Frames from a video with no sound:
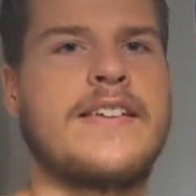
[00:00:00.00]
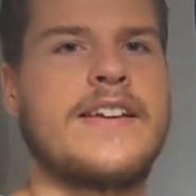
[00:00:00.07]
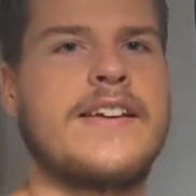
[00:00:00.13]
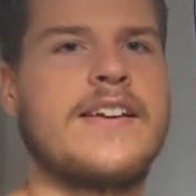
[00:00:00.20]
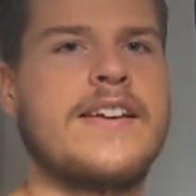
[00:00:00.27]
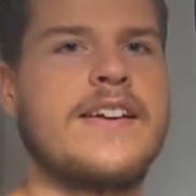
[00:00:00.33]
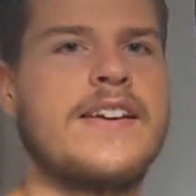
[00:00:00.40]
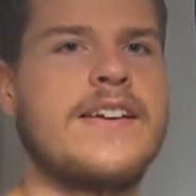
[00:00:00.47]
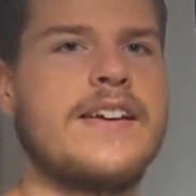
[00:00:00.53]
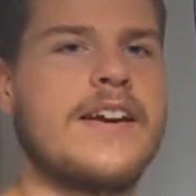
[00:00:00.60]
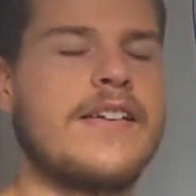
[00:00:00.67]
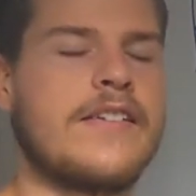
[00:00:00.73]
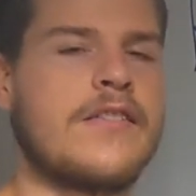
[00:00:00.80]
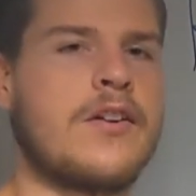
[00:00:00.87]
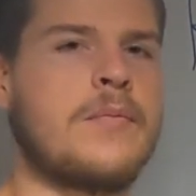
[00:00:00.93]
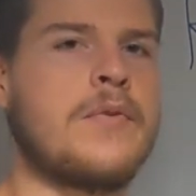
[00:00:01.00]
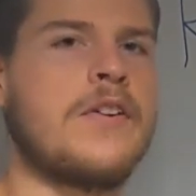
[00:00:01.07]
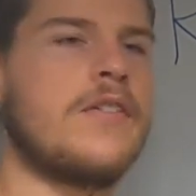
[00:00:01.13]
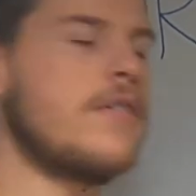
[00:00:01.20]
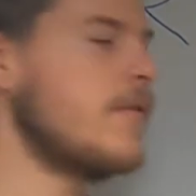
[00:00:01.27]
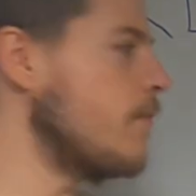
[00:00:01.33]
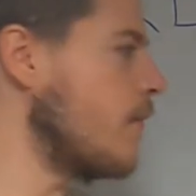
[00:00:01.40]
in the
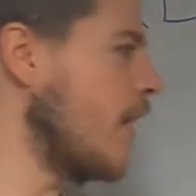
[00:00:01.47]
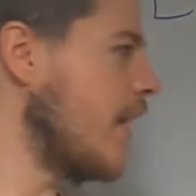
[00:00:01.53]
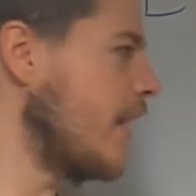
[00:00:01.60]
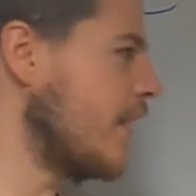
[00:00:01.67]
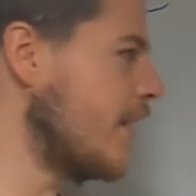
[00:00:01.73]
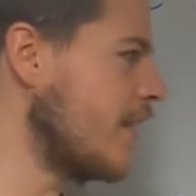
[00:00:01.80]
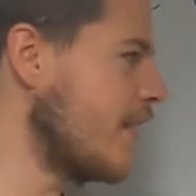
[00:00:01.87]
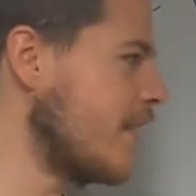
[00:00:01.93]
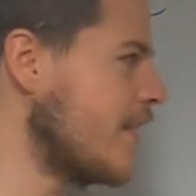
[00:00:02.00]
description. And